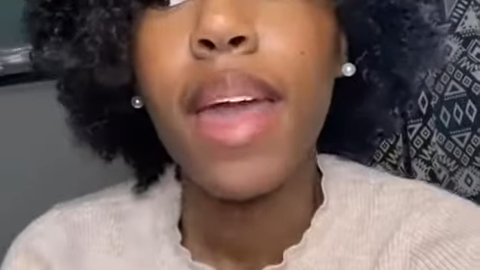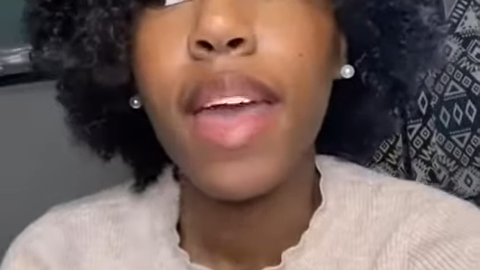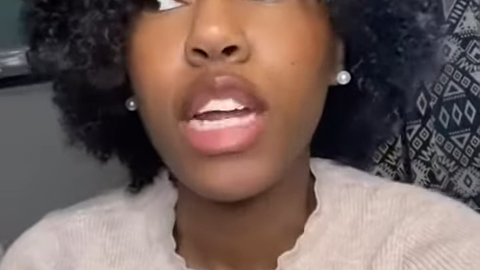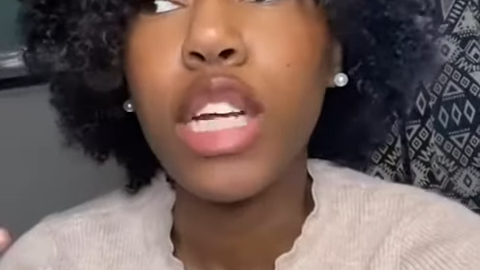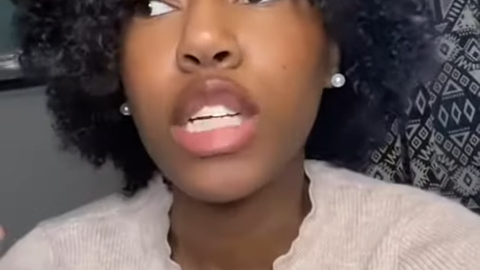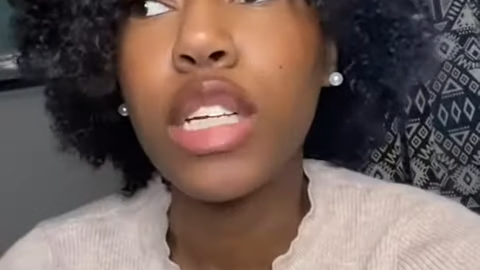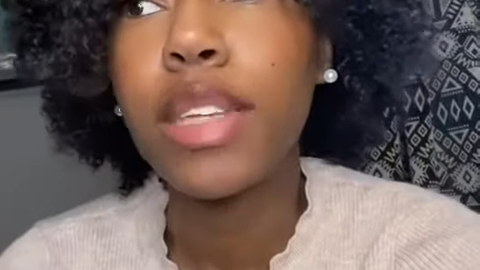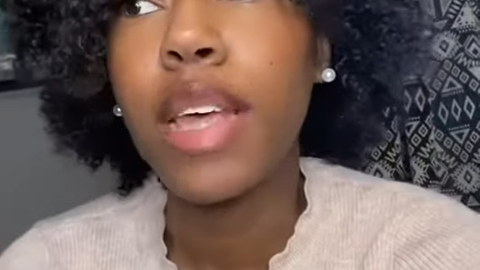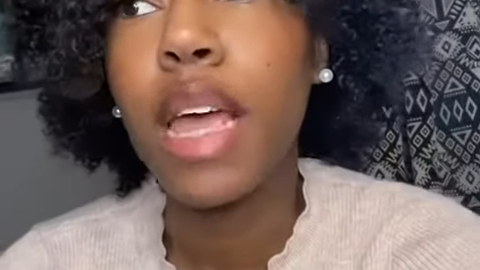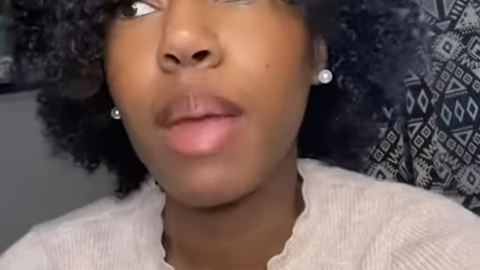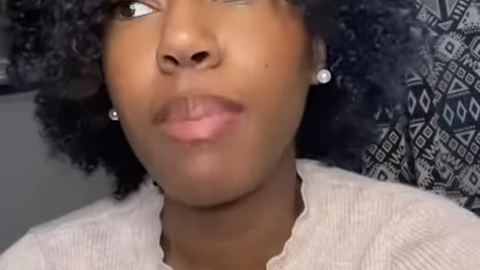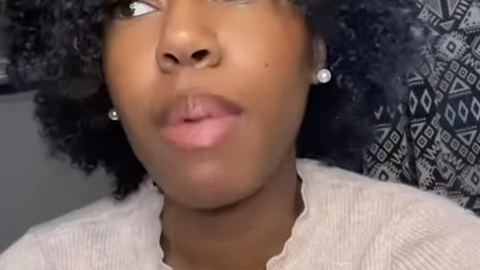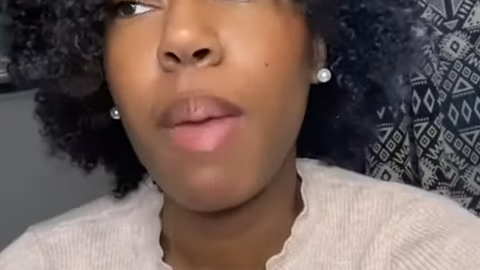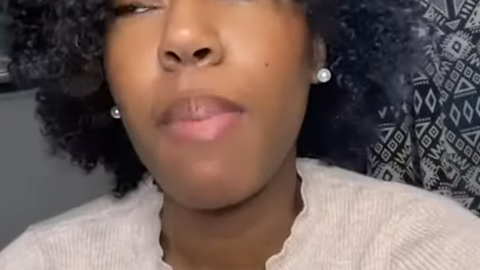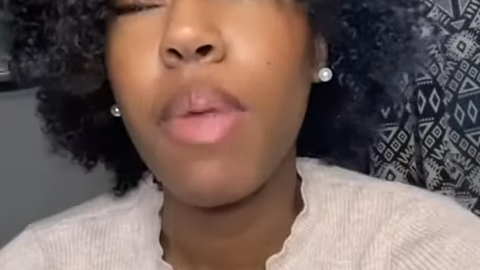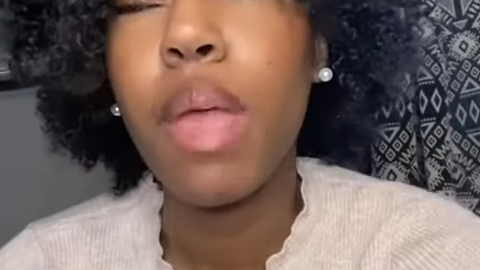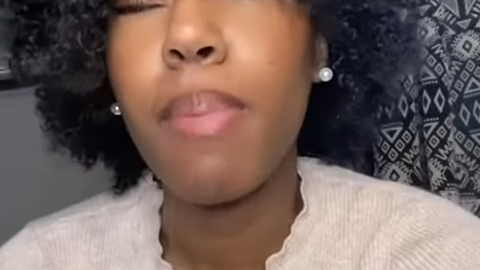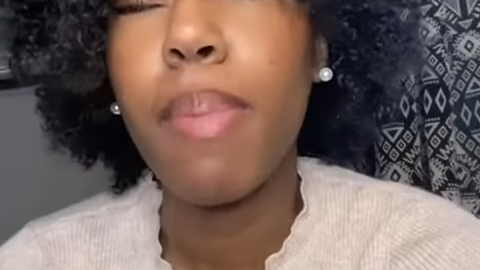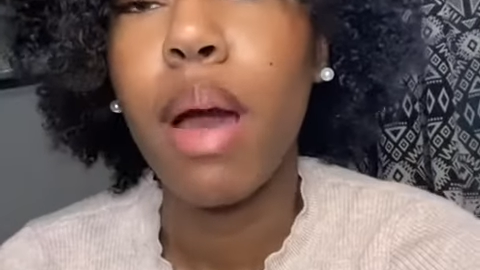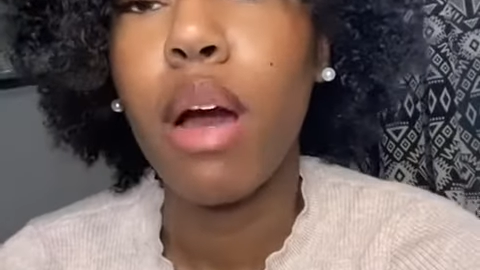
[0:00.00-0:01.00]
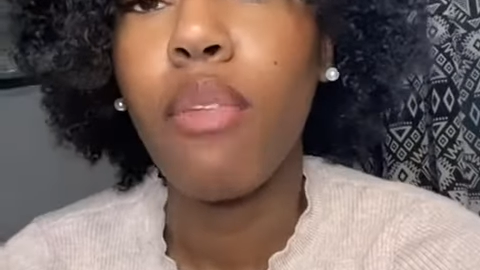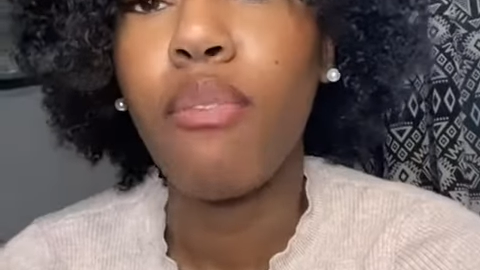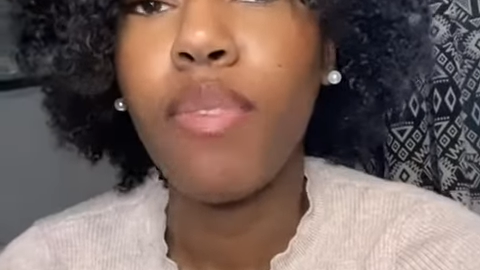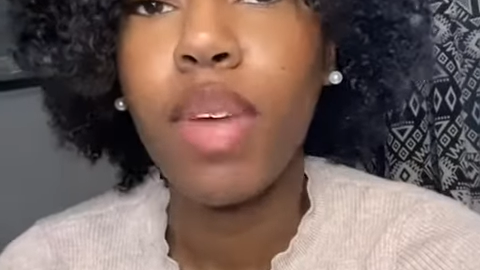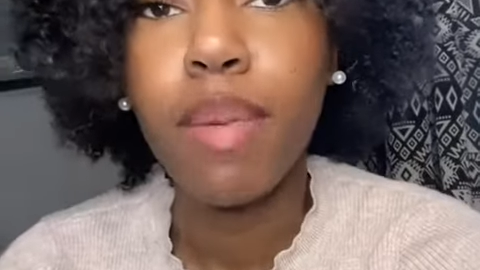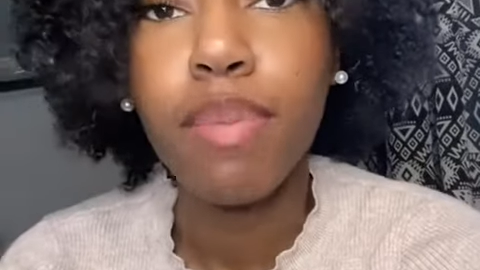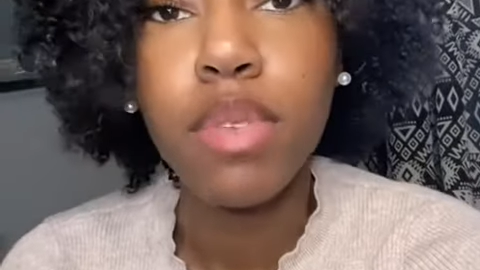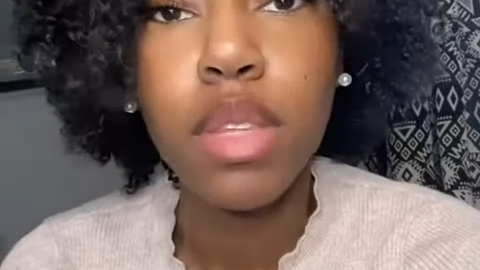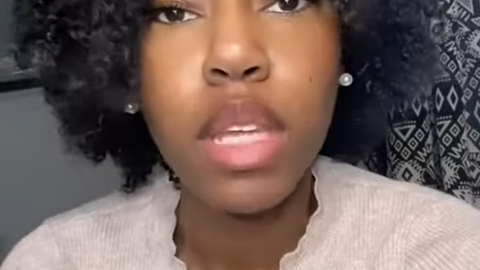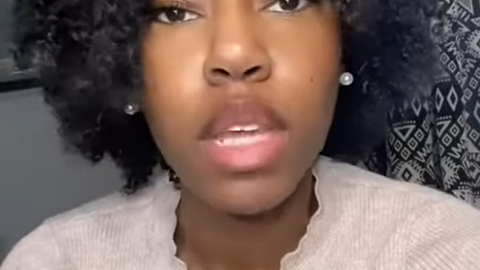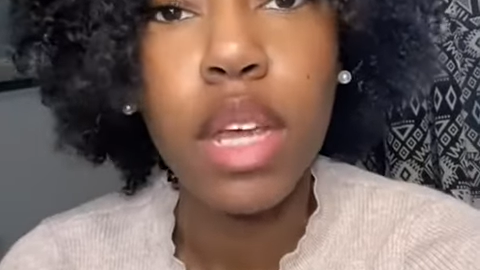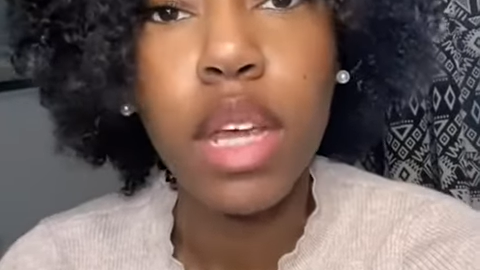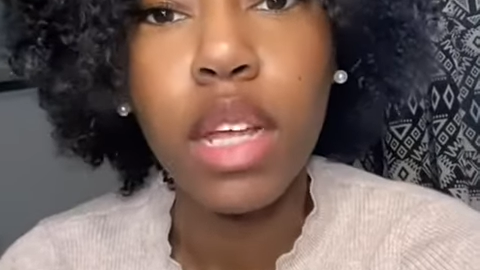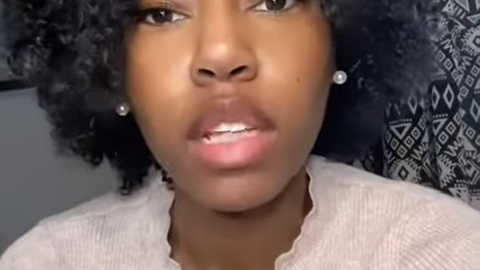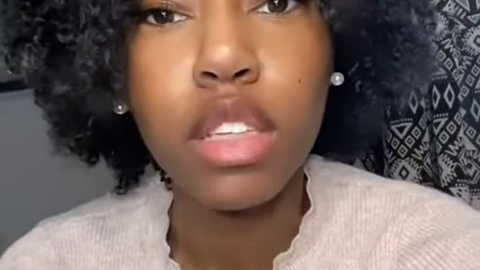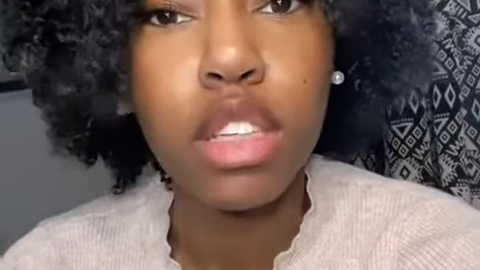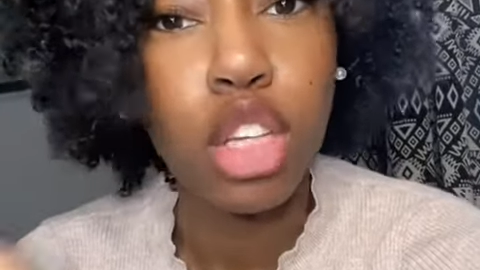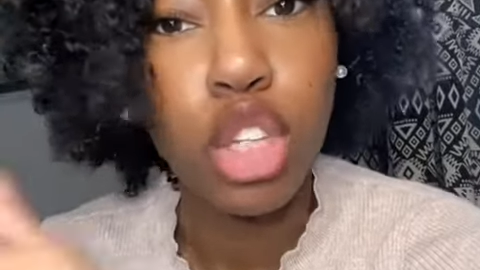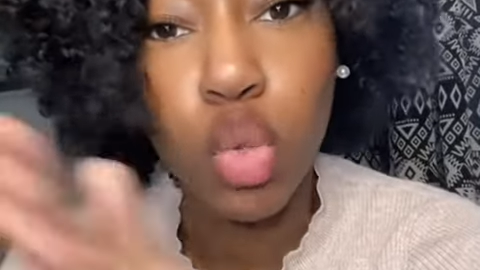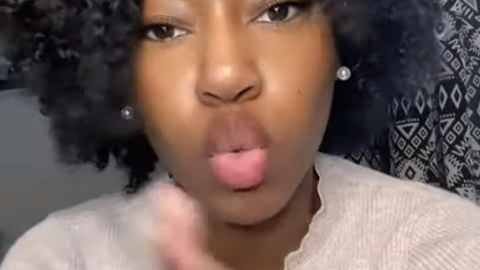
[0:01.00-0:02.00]
It should take maybe about
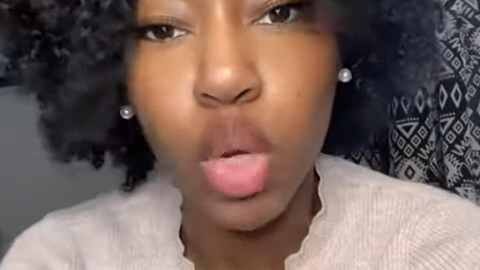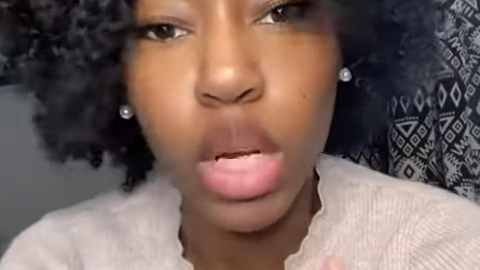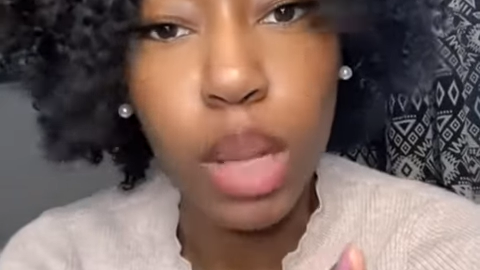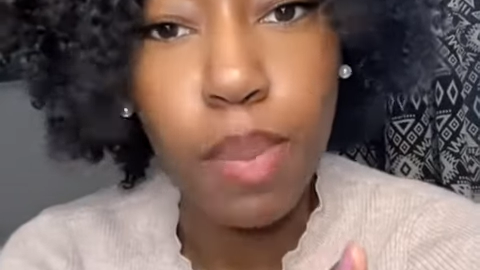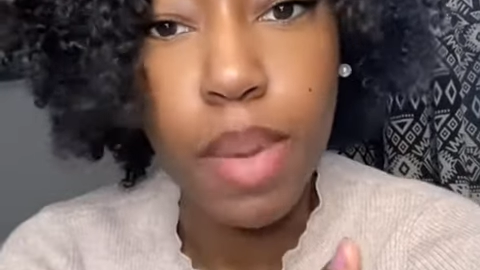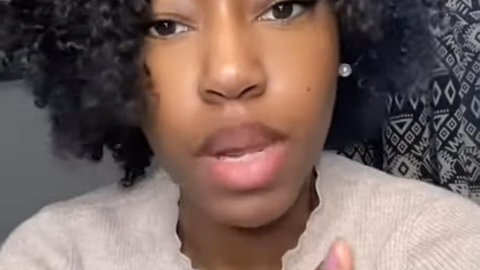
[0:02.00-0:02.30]
15 to 20